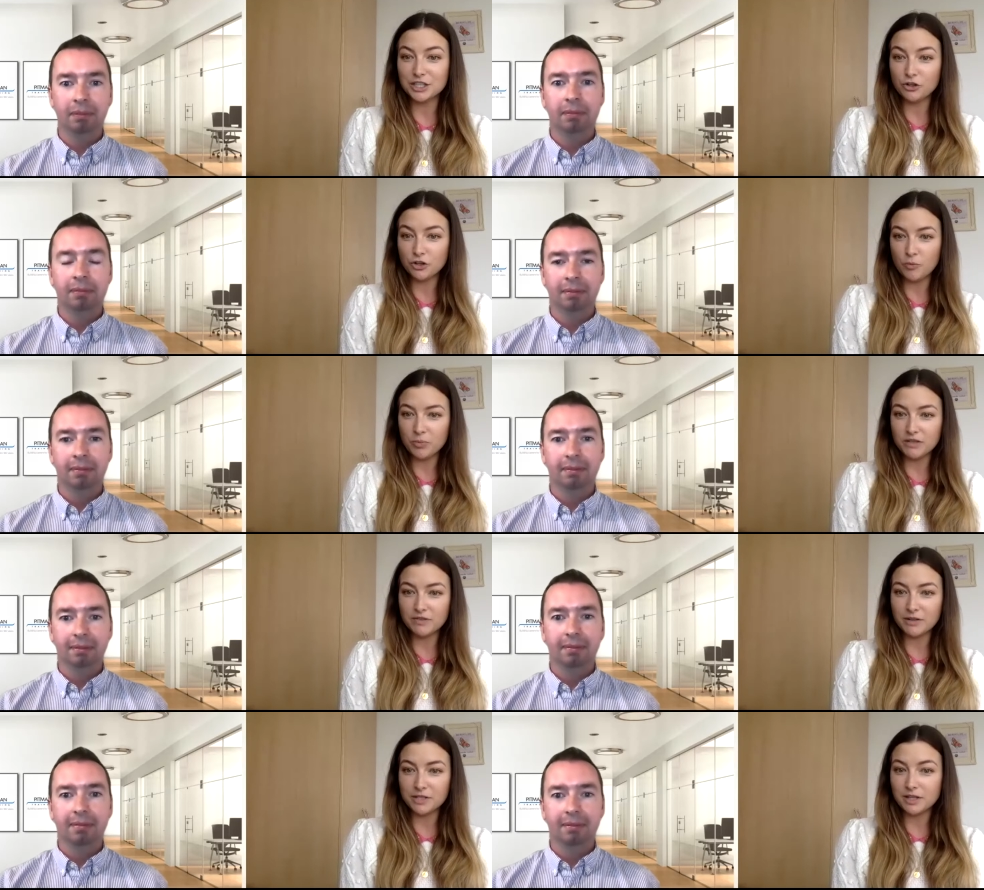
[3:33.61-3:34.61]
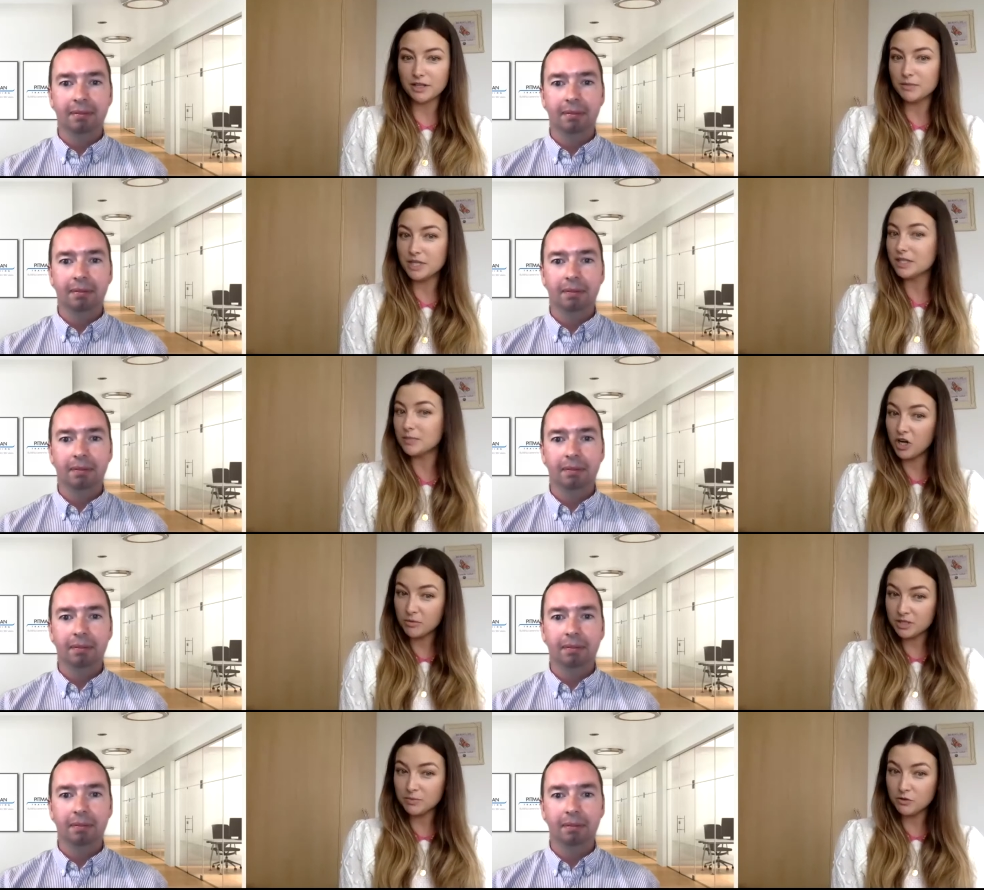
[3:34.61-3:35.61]
Speaker 1: your company have now decided to make this a
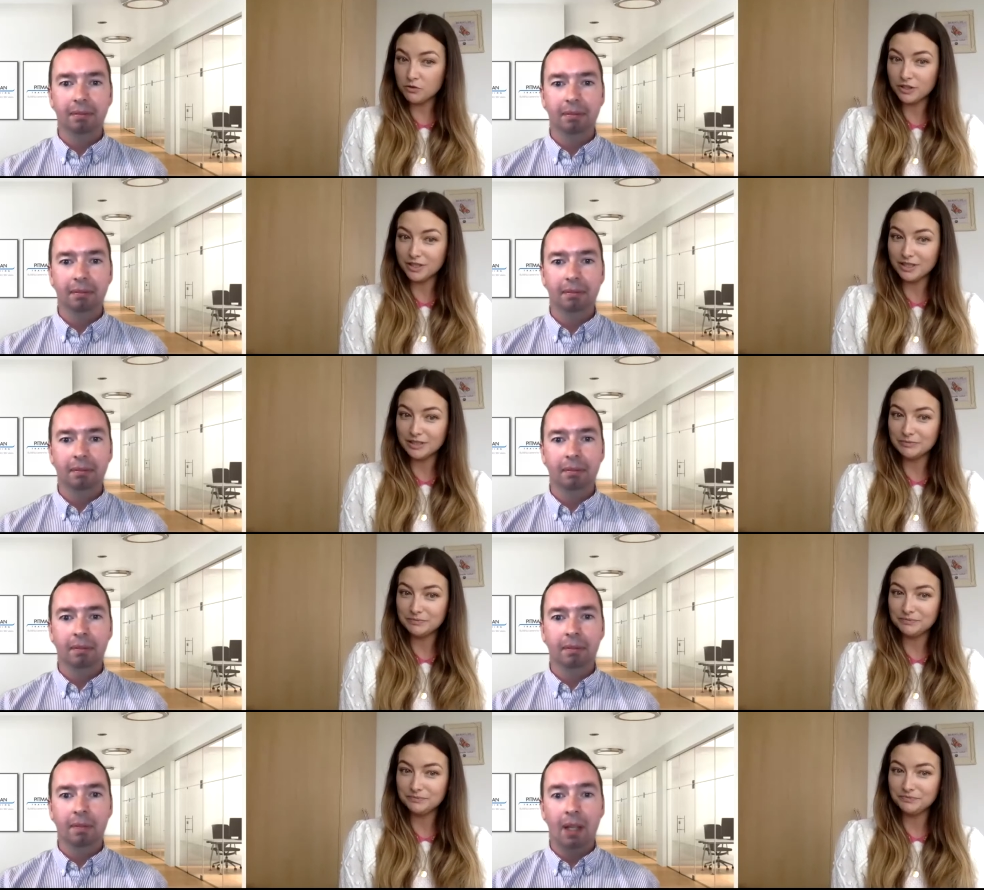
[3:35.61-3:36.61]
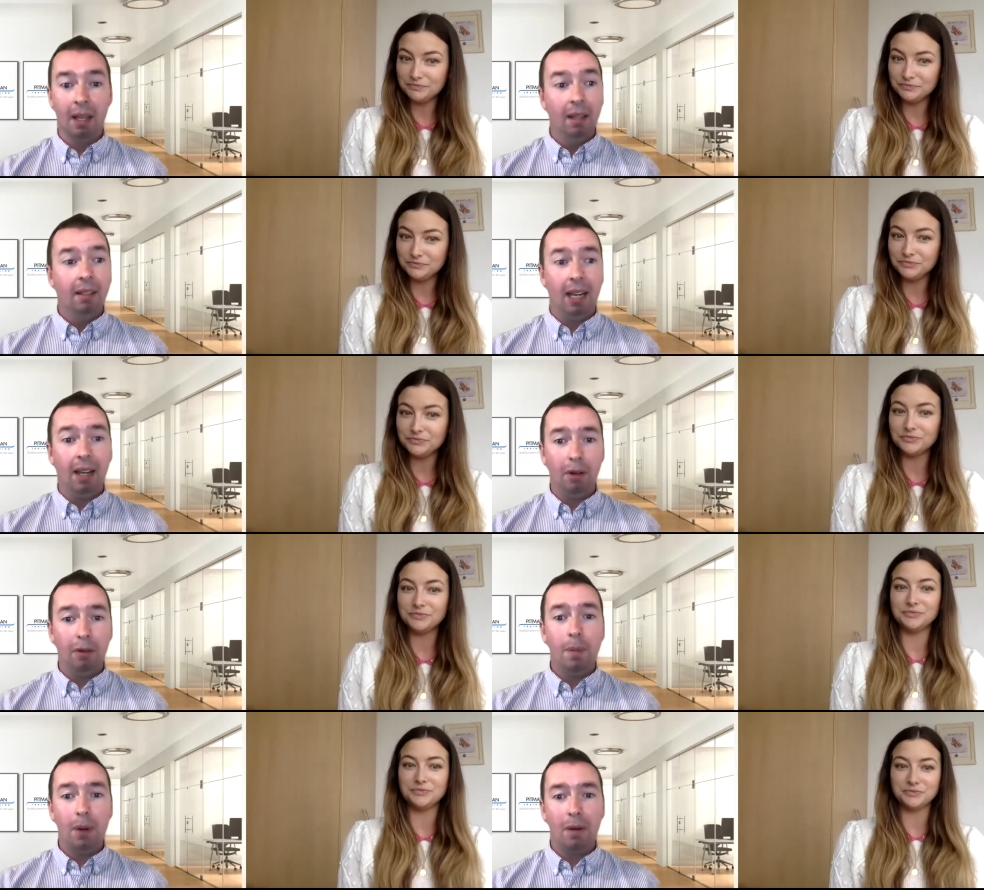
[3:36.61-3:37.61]
permanent move.
Speaker 2: Yeah, we've been
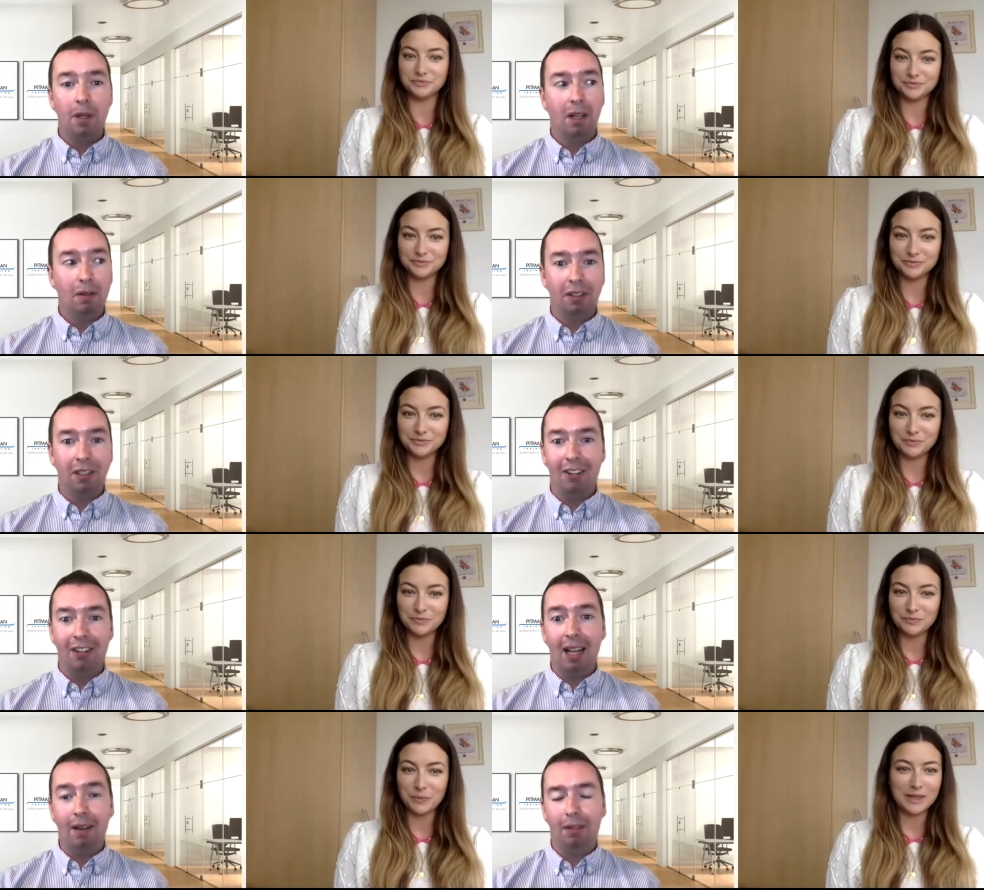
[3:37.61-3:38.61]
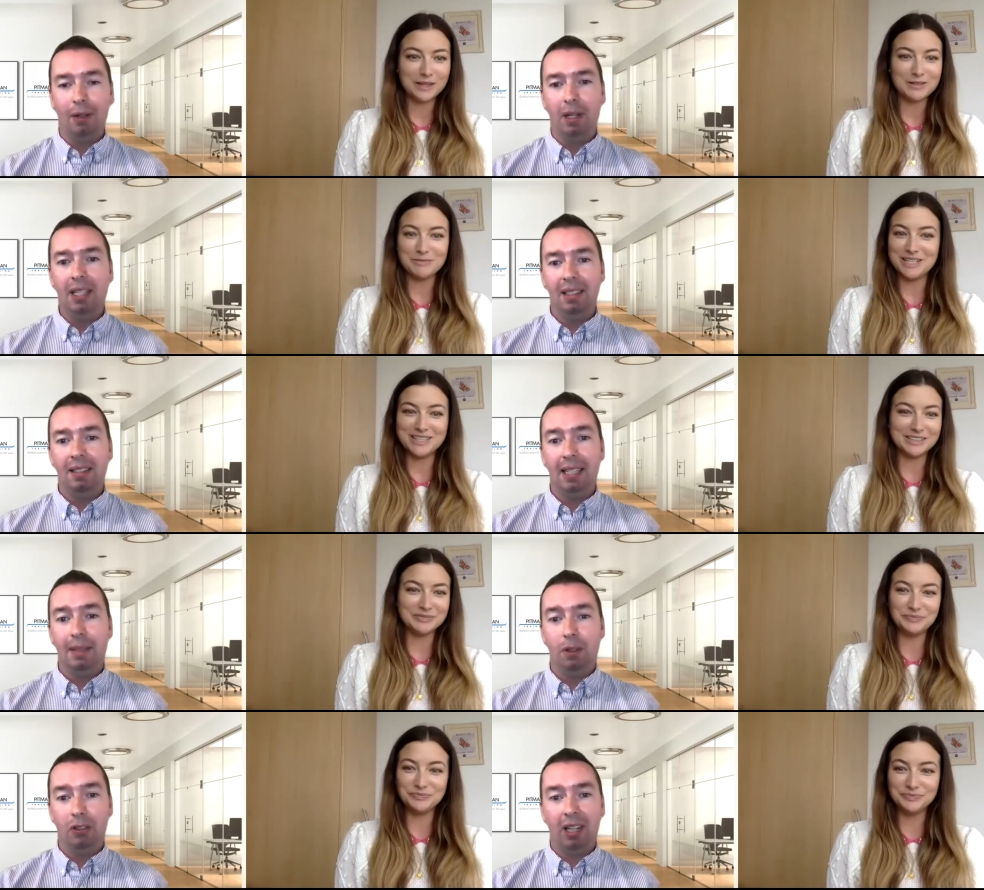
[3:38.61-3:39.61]
permanent now for a year and a half. Like we did a six mm.
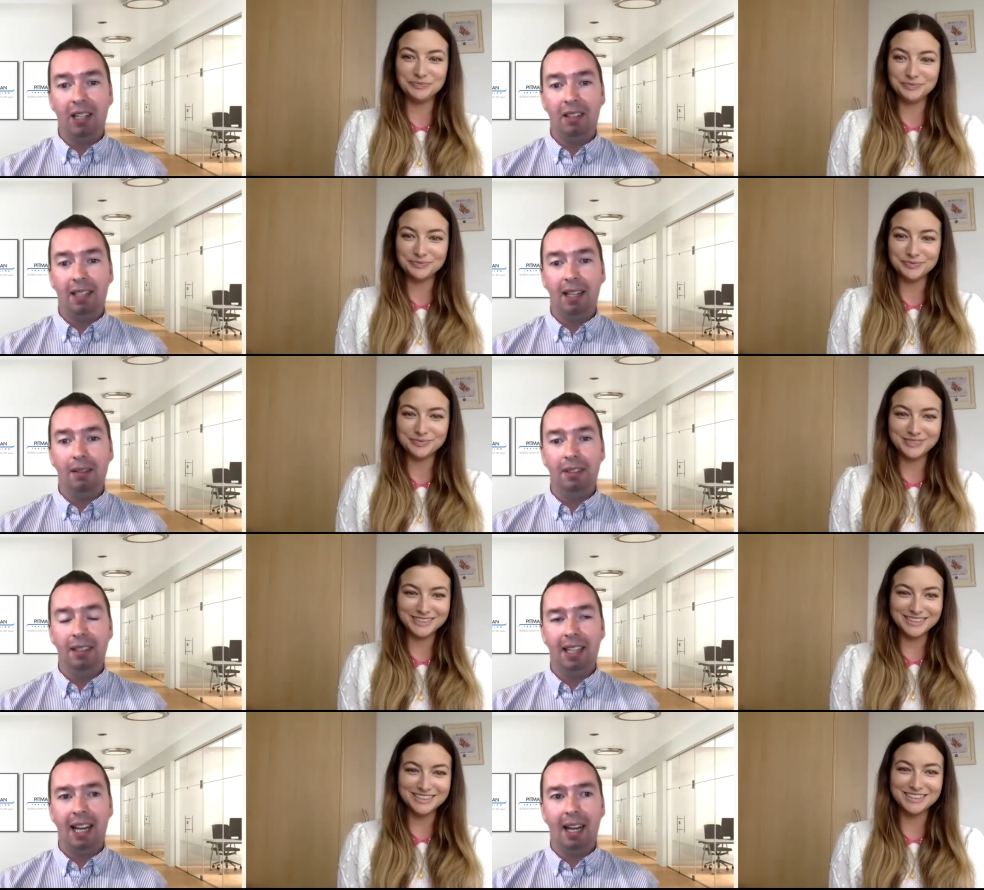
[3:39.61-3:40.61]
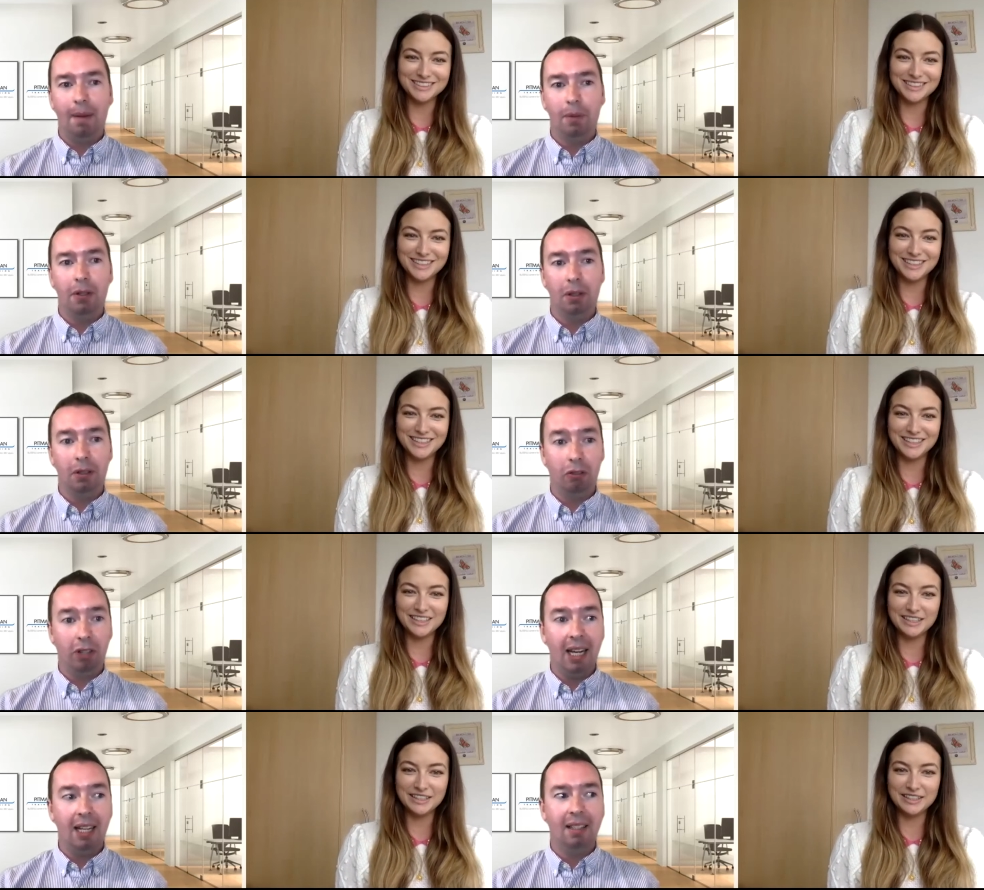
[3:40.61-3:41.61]
month trial ourselves. Um, so it's
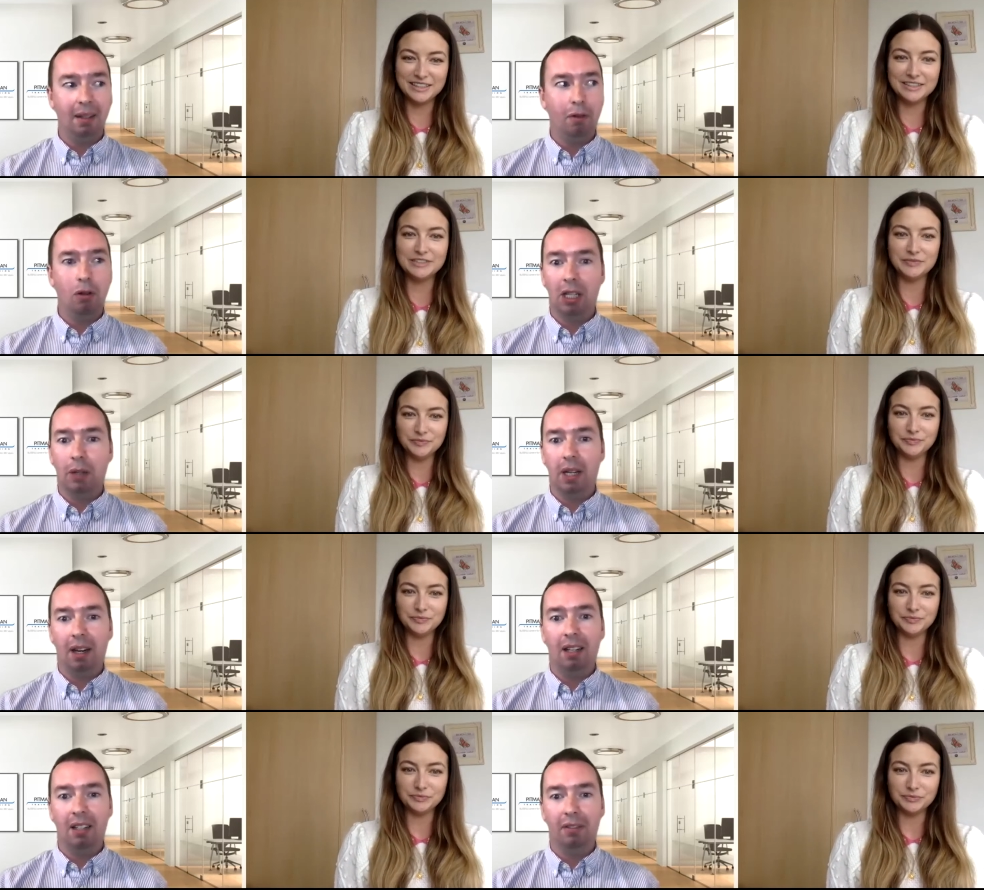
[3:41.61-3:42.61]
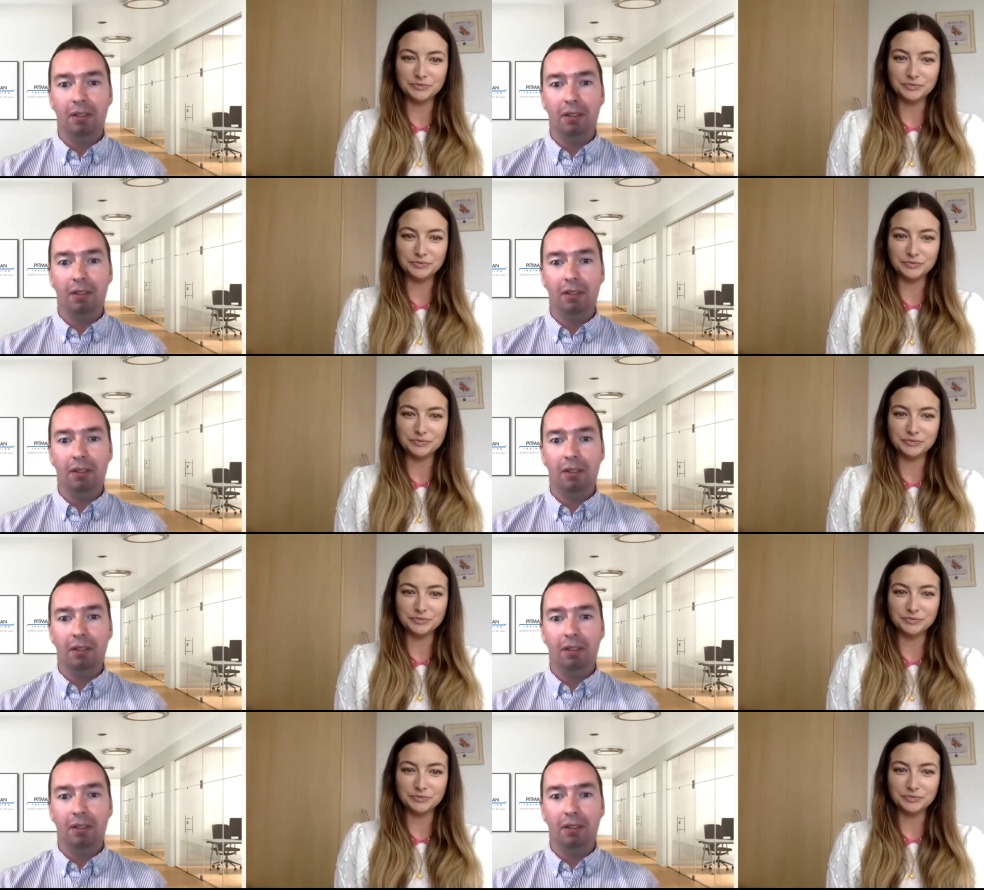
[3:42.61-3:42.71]
great that Four Day Week Ireland have come